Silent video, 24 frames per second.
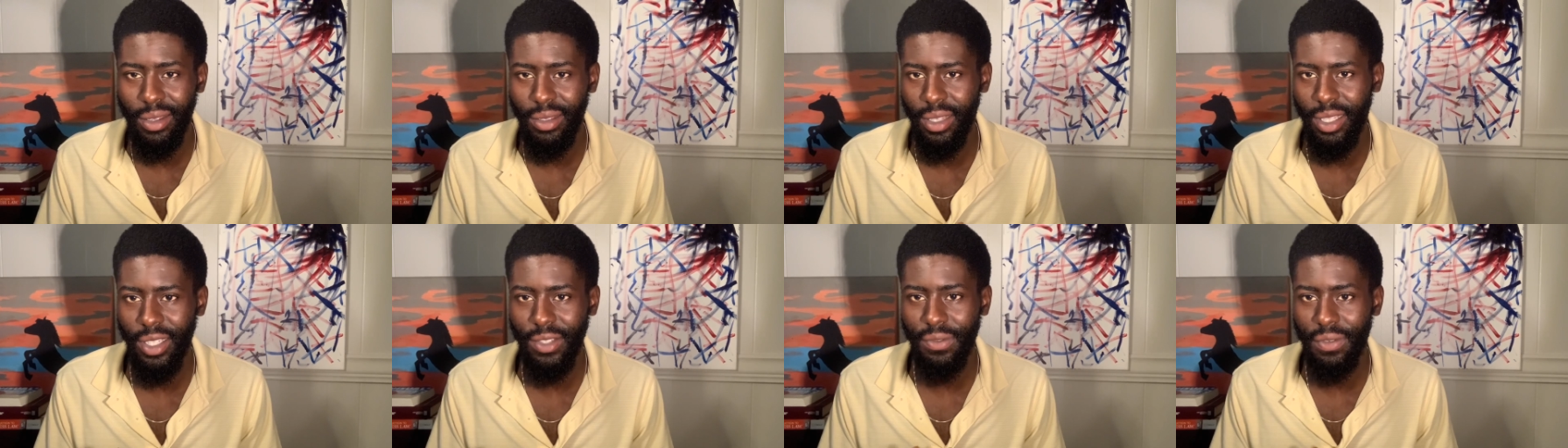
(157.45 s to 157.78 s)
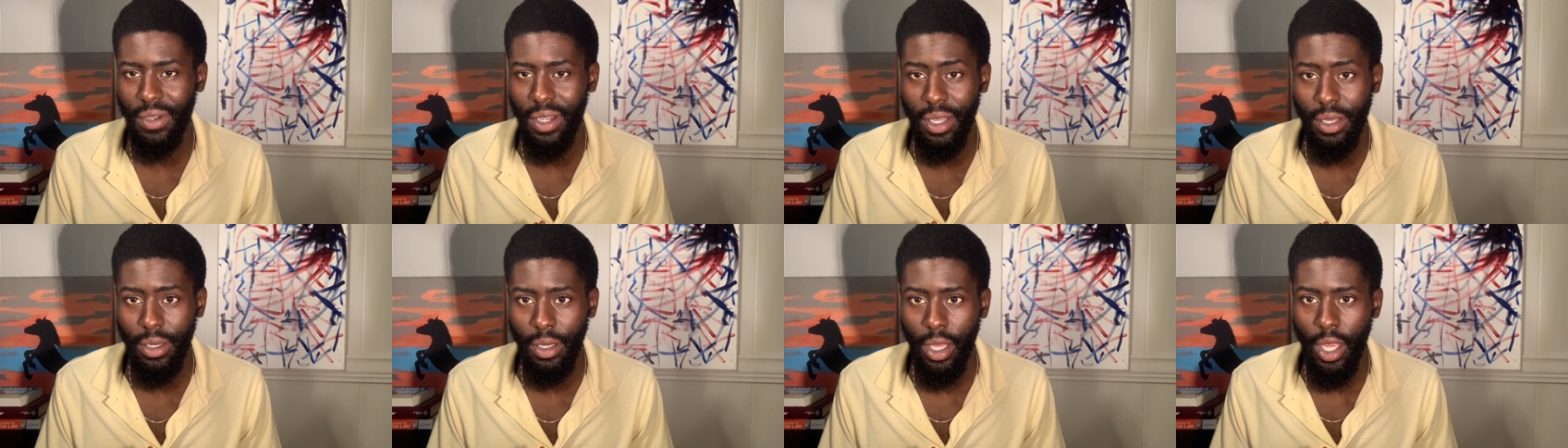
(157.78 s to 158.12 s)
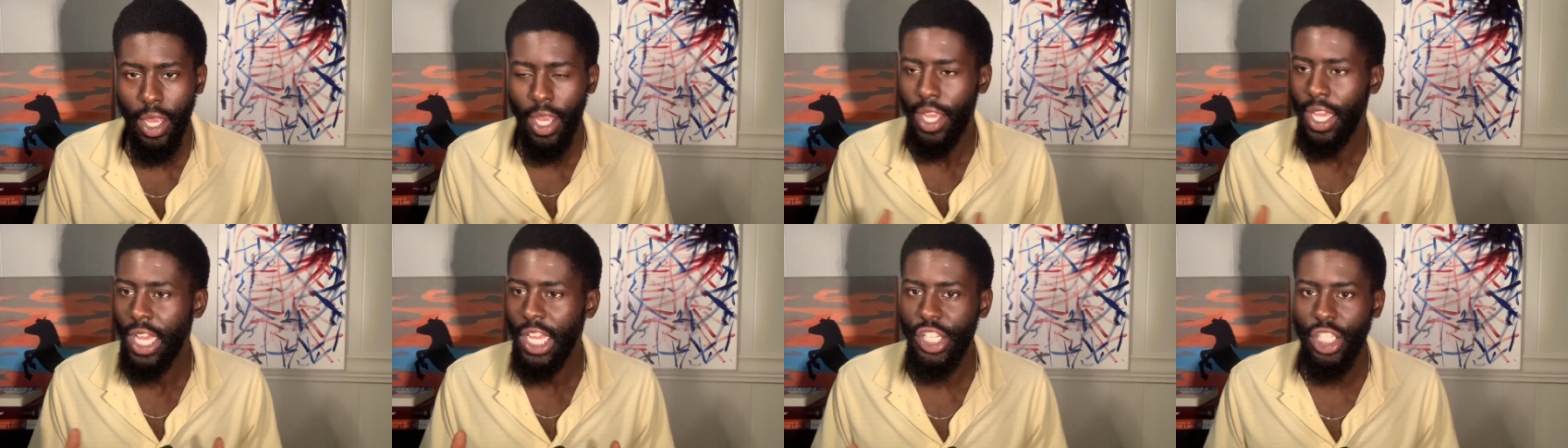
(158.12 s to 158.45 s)
that's fine.
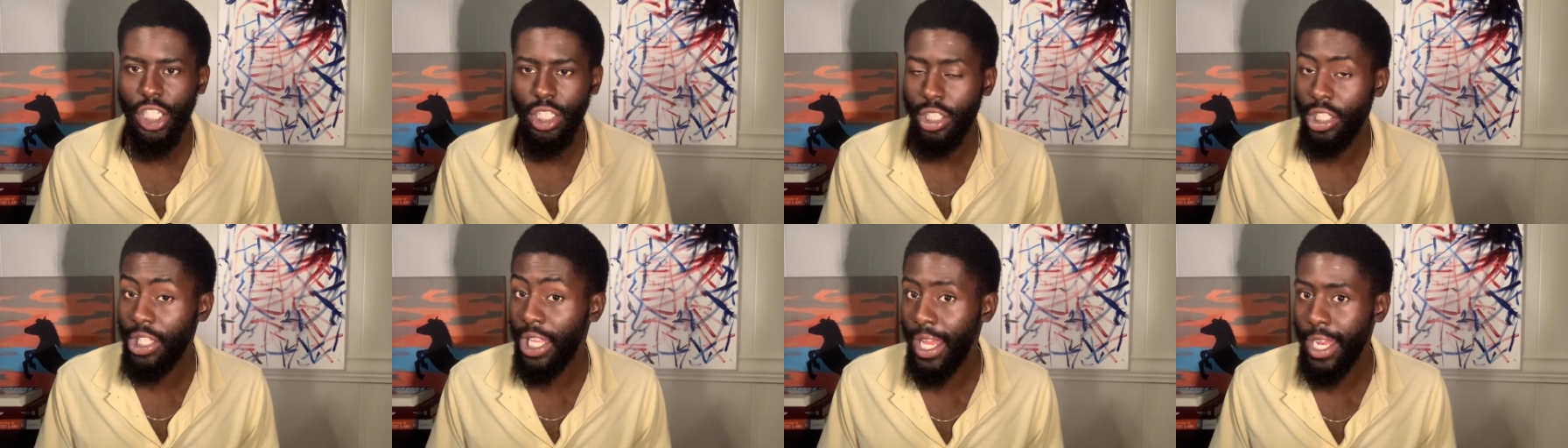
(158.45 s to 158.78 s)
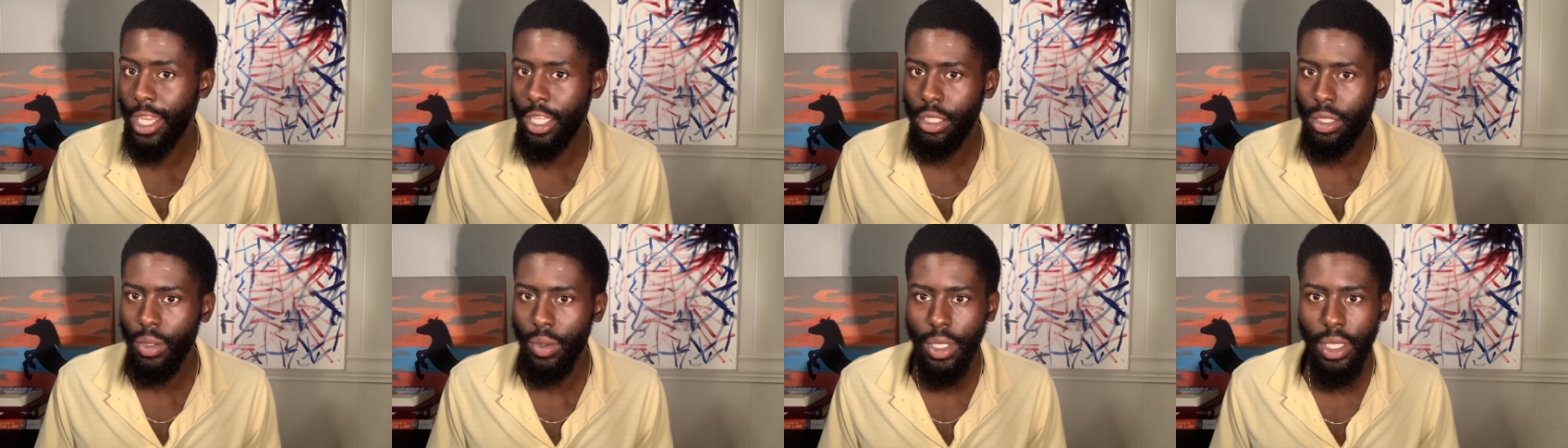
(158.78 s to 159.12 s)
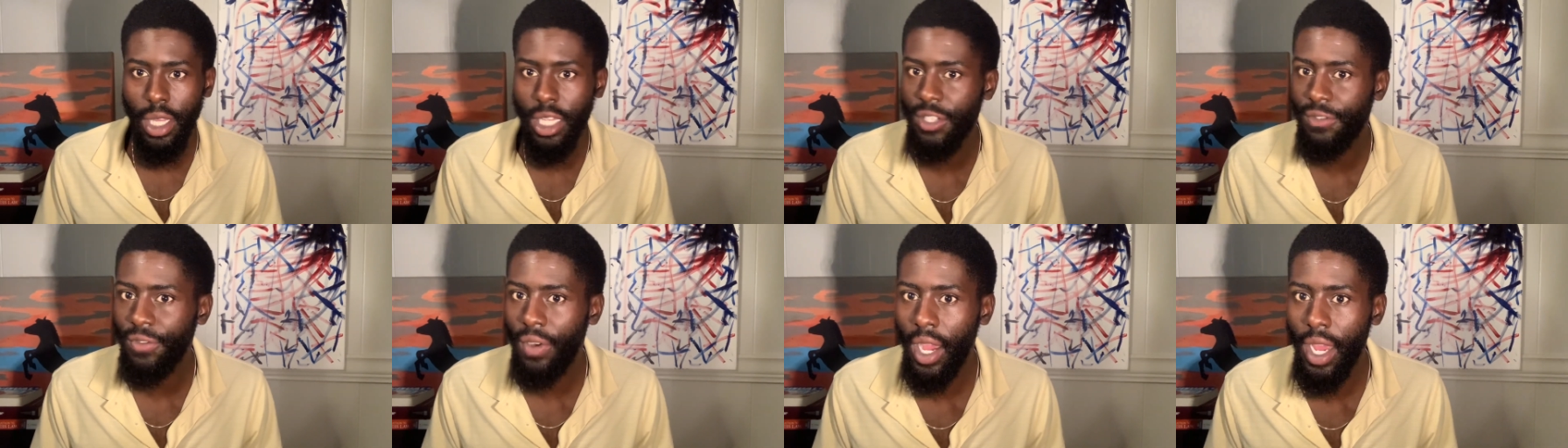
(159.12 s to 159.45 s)
If she's not into it,
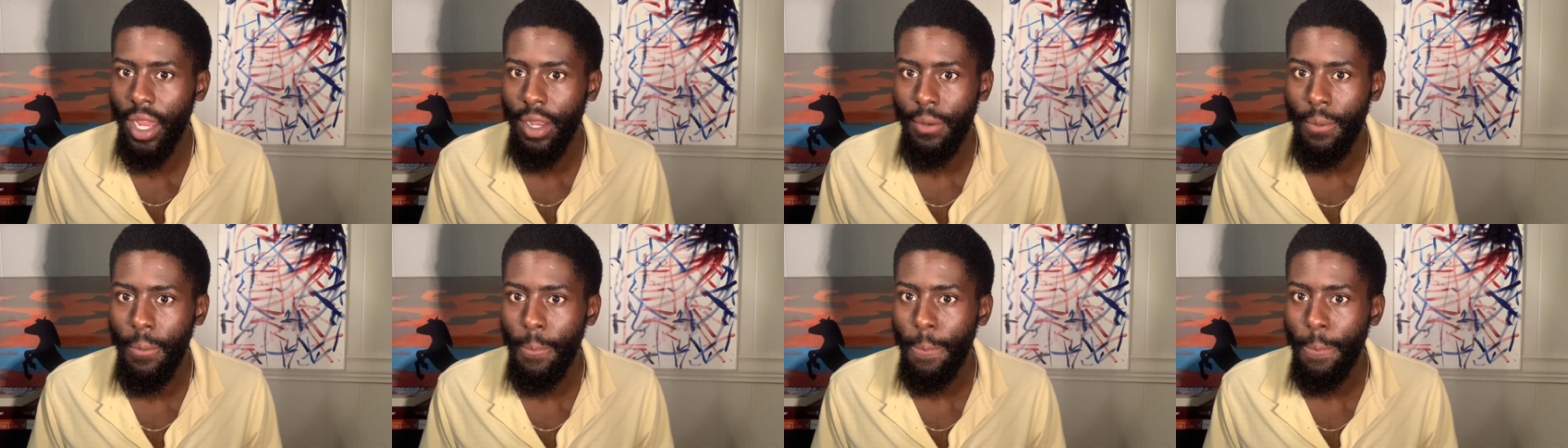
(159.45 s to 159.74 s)
that's fine.